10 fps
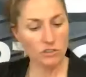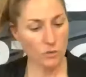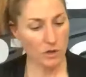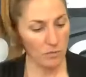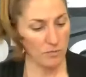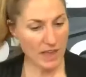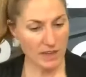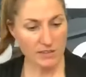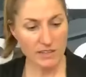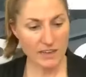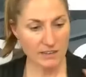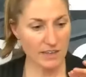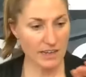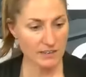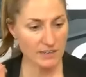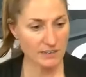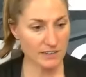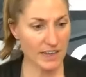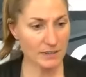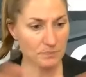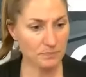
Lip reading: if we go from that to that to that to that to that,